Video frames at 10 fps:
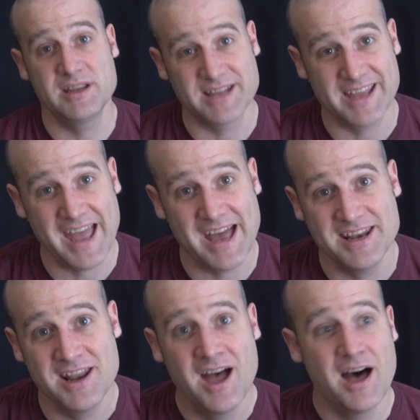as I
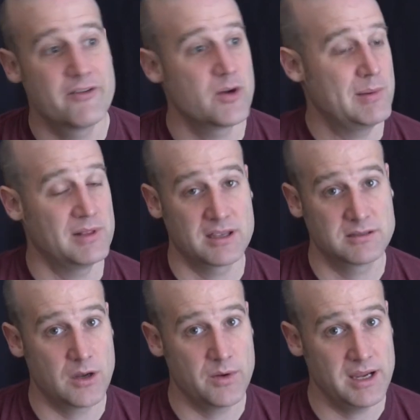can. I've got people like
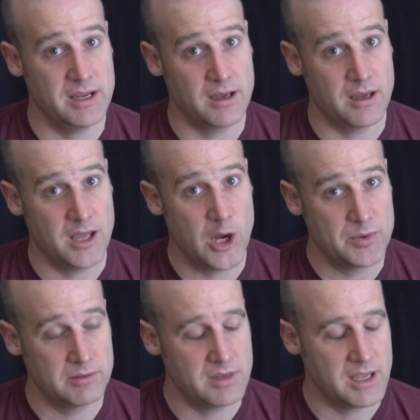Zoe
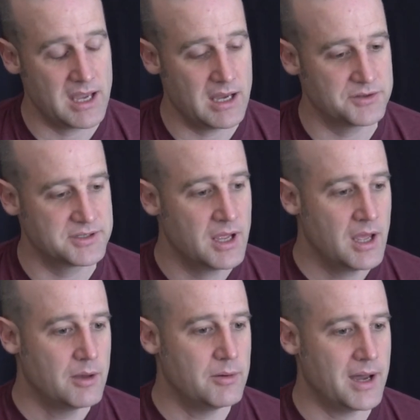helping me out,
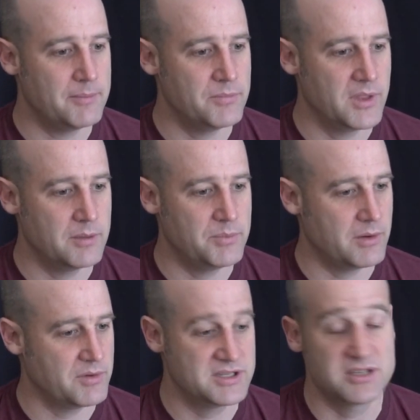
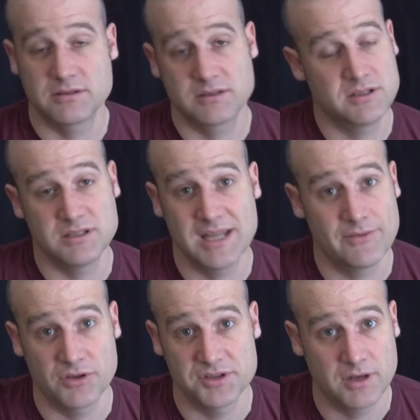but we just
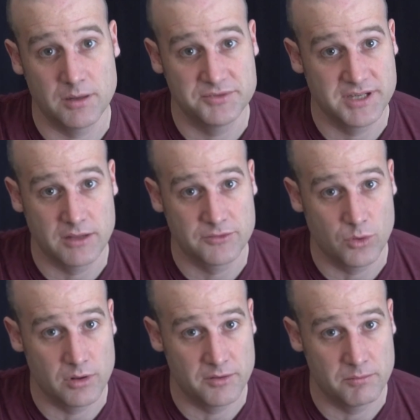haven't got the time to get through
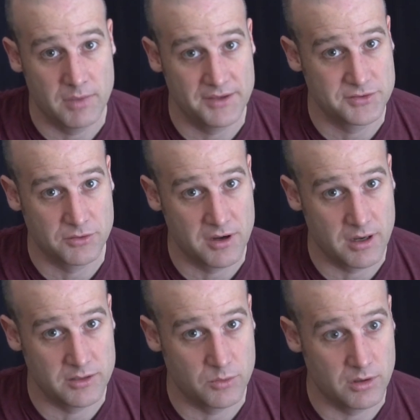all of them. I've still got
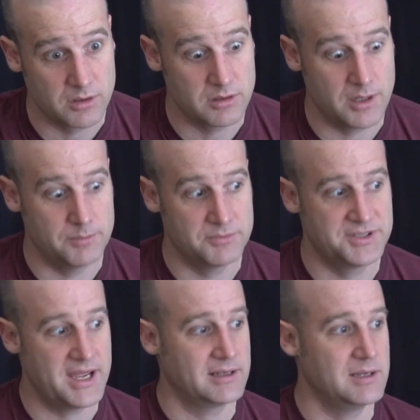other work,
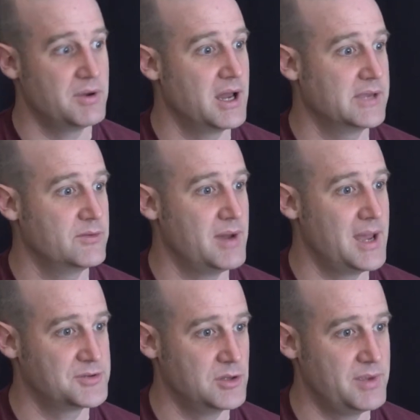sadly, but I give it my
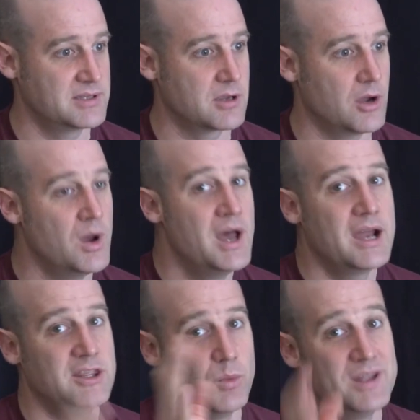absolute best go.
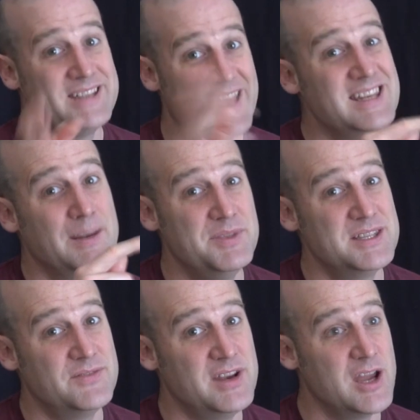And the ones that end up in
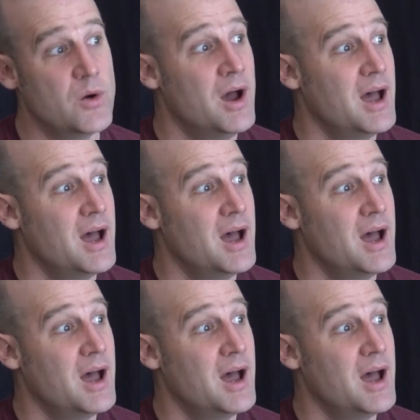this video